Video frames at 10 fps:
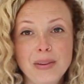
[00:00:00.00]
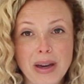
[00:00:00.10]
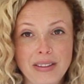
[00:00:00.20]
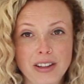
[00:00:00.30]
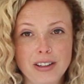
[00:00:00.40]

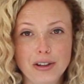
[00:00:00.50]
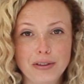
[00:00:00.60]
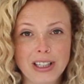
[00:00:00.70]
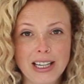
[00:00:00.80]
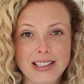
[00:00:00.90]
method
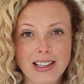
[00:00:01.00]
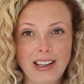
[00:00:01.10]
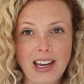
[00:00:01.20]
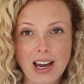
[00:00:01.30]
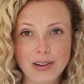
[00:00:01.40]
of glazing
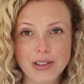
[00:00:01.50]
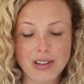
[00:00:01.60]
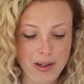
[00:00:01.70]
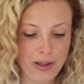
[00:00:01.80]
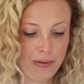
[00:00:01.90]
the
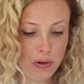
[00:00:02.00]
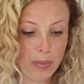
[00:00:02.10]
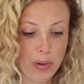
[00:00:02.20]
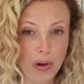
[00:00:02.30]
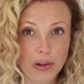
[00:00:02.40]
outside of your
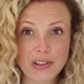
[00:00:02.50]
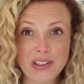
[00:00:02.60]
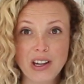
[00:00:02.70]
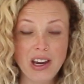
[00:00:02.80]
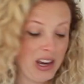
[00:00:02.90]

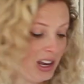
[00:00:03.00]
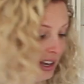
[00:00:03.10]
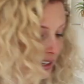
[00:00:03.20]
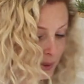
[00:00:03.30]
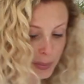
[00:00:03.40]
pots
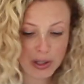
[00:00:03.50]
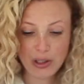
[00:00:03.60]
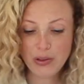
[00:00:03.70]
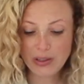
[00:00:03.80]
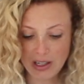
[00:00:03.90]
is by
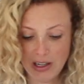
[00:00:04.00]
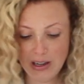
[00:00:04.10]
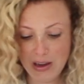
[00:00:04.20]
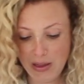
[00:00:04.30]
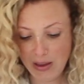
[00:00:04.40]

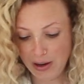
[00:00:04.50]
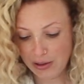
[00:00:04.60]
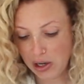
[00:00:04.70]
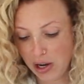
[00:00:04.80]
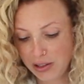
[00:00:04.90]
using a
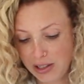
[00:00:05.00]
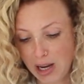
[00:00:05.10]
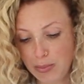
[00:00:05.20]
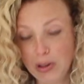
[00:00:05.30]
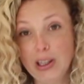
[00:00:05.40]

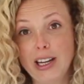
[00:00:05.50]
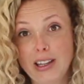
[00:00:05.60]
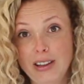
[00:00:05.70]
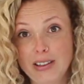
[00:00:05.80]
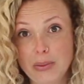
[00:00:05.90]
turntable
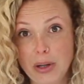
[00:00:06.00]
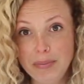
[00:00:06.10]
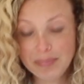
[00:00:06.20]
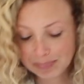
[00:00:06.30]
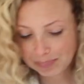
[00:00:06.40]
like this
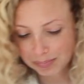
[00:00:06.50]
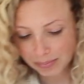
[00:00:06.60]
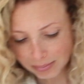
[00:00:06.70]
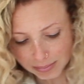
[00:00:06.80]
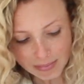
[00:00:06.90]
one,
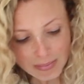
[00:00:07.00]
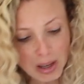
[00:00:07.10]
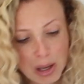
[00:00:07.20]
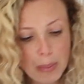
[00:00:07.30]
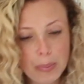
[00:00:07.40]

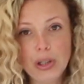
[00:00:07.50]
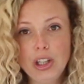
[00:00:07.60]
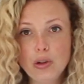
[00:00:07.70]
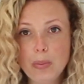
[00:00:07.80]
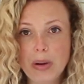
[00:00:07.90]

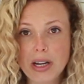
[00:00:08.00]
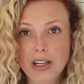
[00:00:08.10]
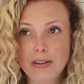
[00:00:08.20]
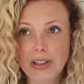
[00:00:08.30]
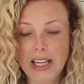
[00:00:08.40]
putting your
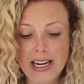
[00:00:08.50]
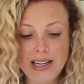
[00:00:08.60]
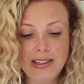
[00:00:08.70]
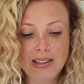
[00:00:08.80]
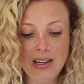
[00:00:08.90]
bucket of
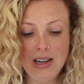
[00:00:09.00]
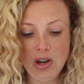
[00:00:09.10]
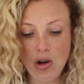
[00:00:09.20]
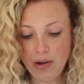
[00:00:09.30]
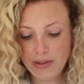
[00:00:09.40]
glaze
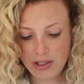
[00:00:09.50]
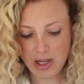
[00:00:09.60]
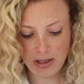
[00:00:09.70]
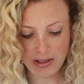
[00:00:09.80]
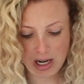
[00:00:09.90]
on the
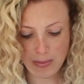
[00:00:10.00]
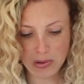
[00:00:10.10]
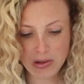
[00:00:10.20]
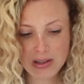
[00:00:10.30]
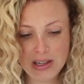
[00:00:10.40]

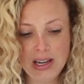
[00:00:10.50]
turntable